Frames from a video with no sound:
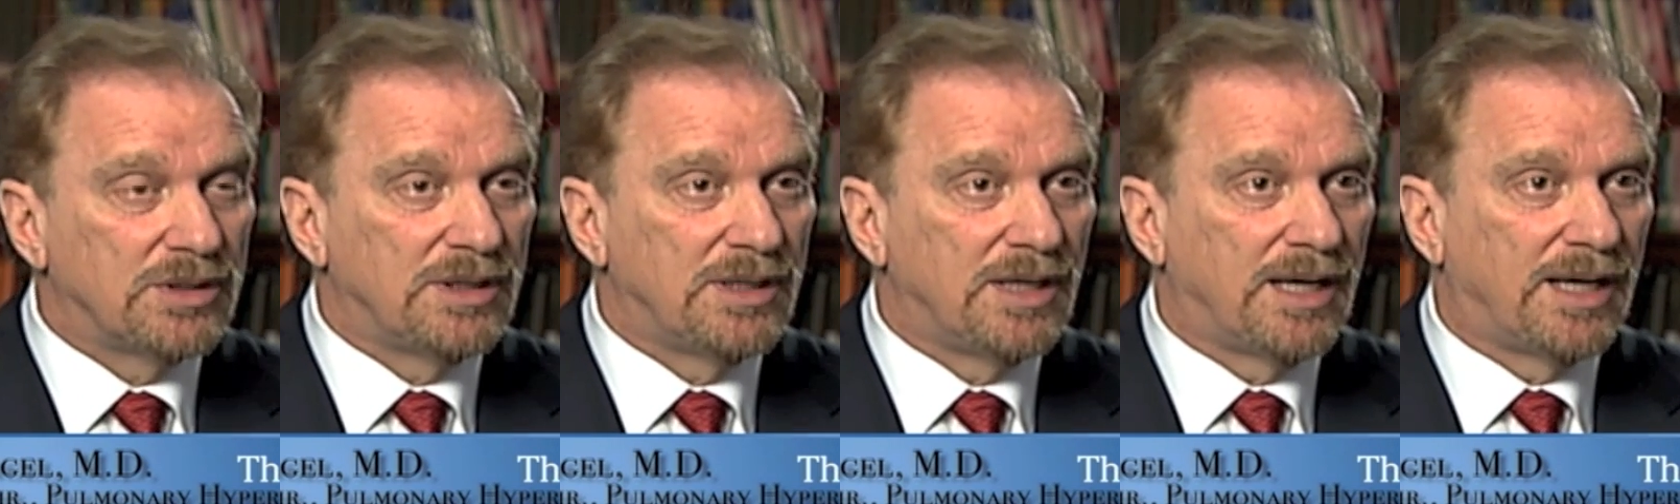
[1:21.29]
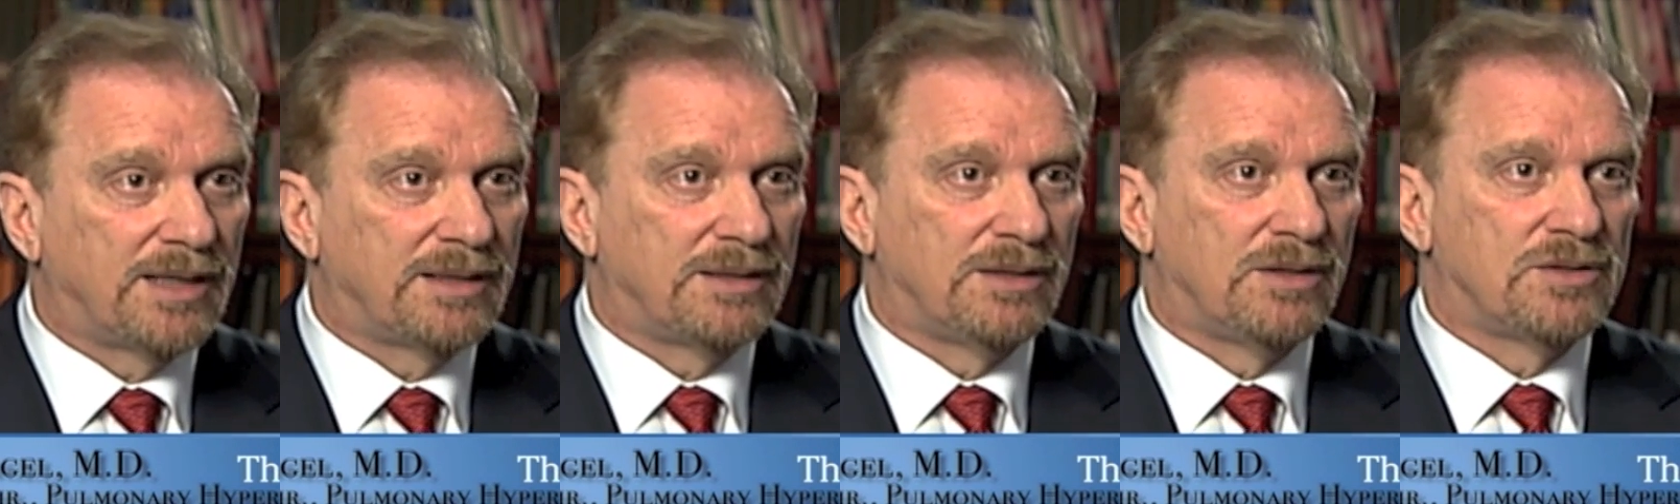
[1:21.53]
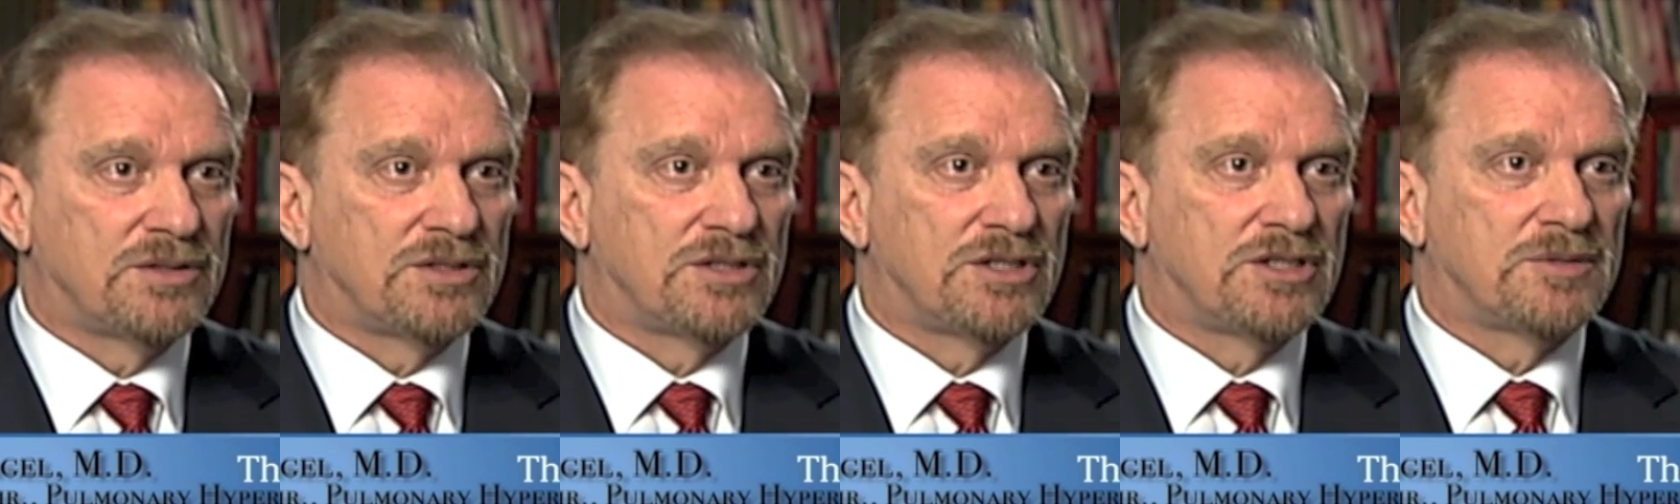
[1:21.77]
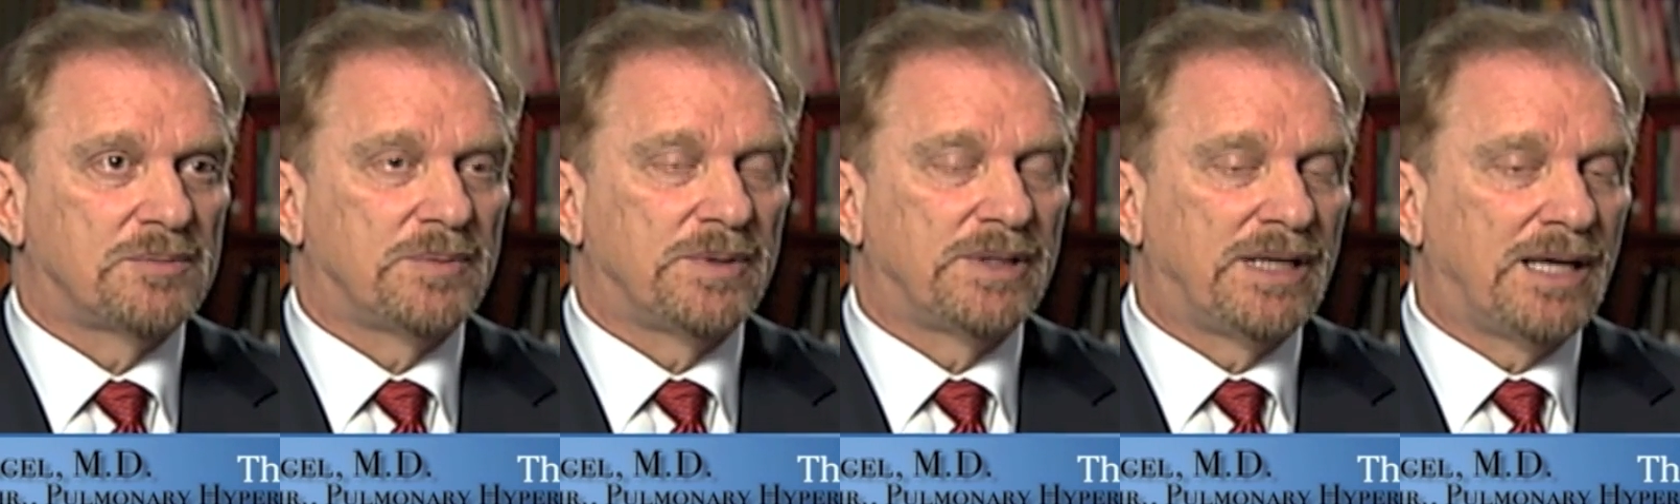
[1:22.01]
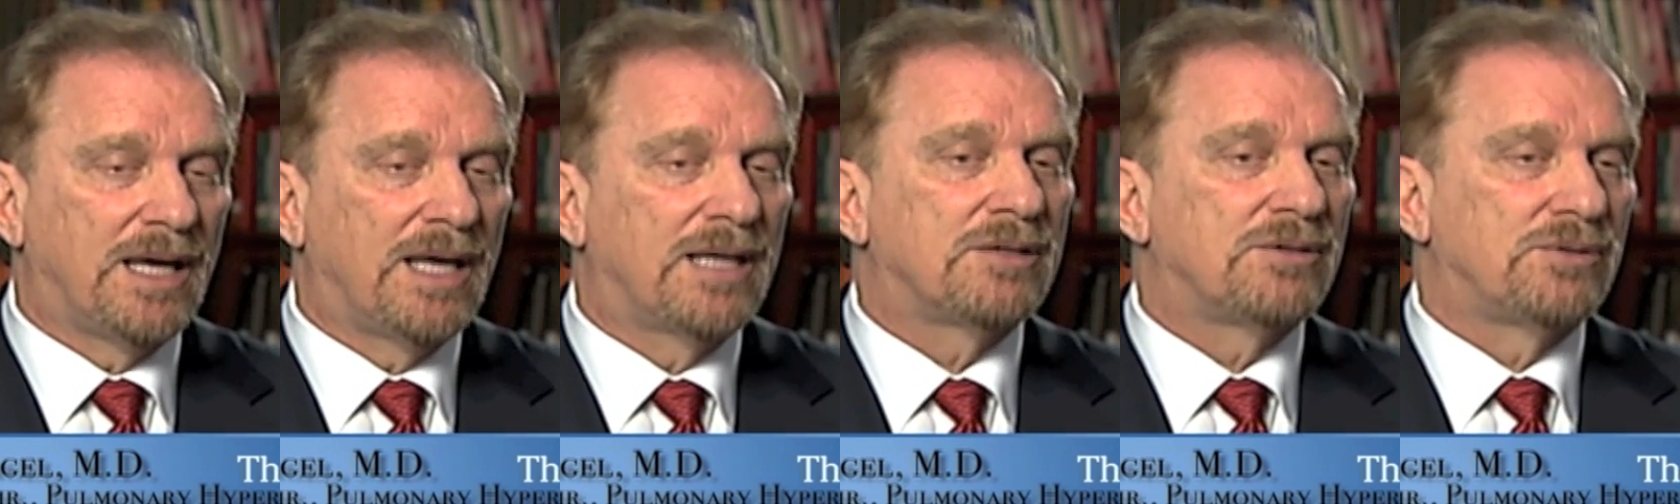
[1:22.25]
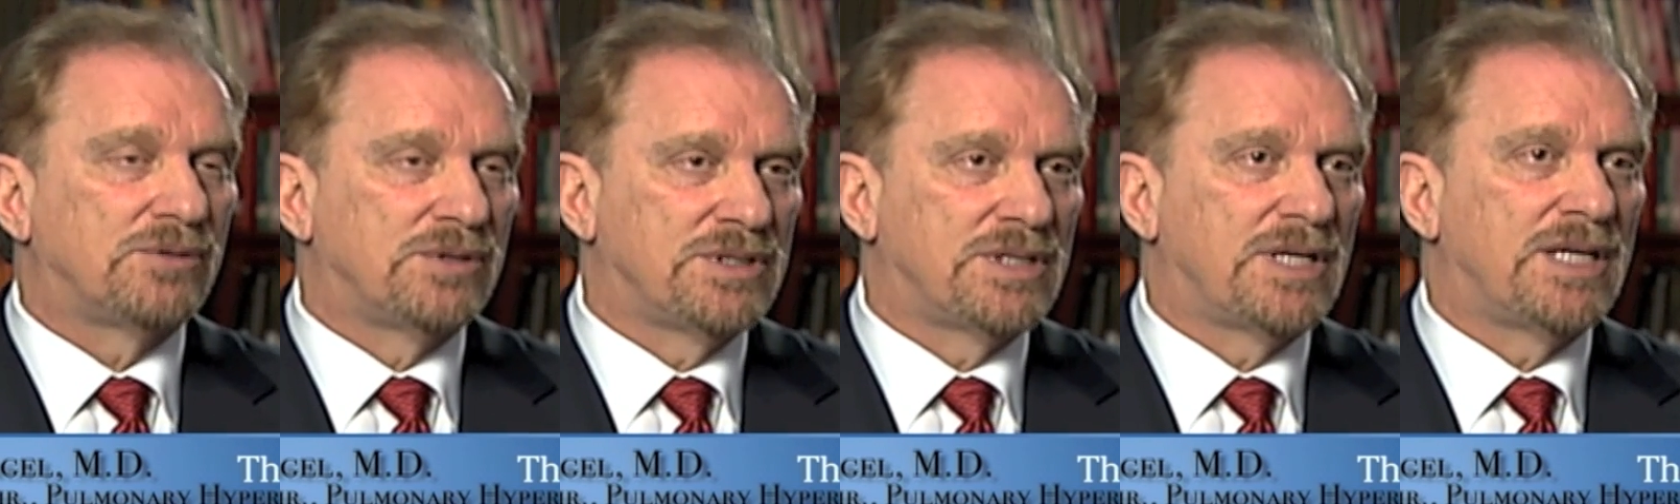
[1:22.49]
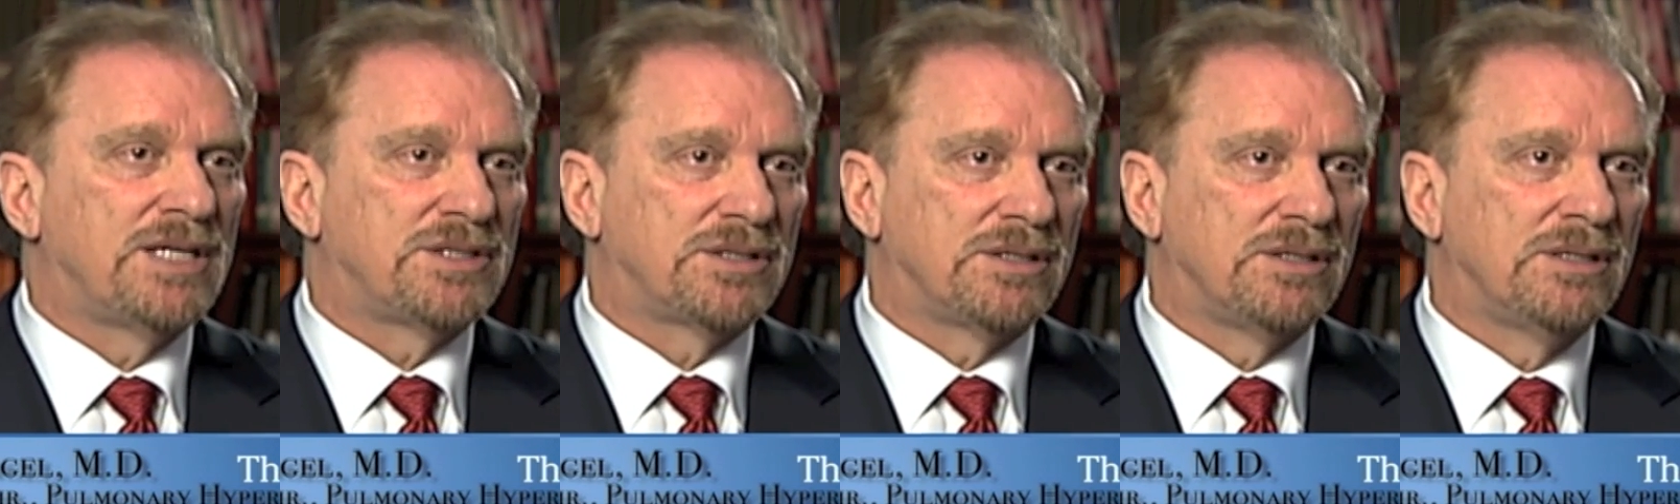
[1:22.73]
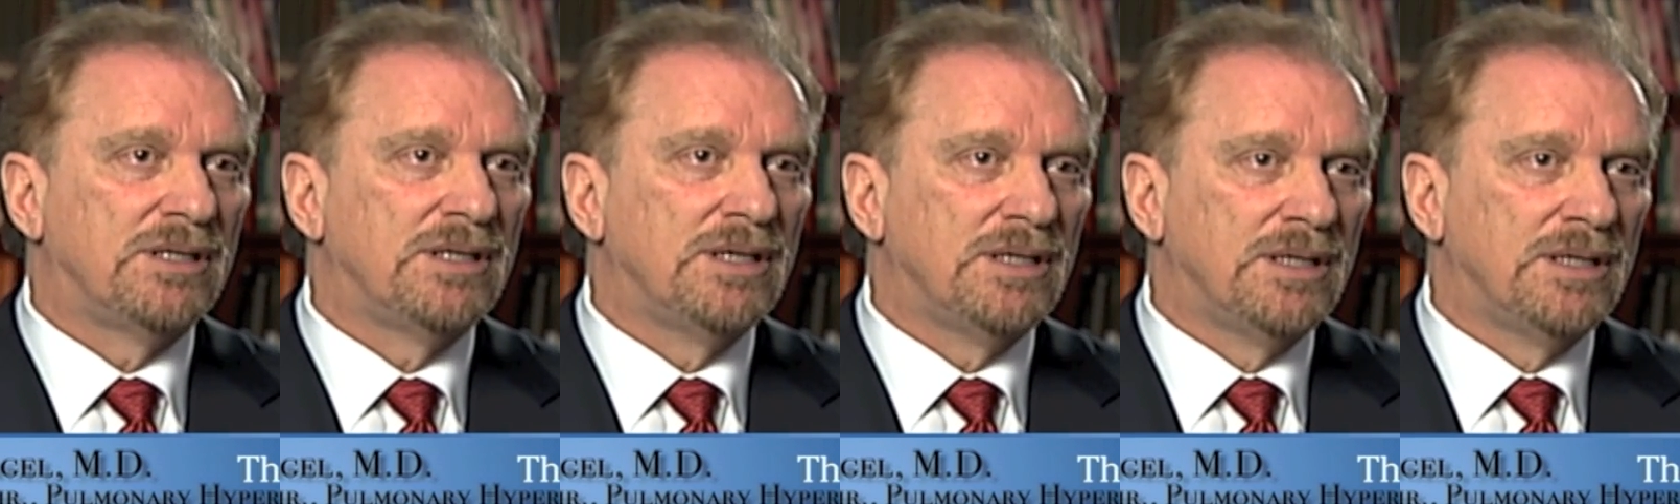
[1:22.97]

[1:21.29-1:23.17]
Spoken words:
diagnosis, but catheterization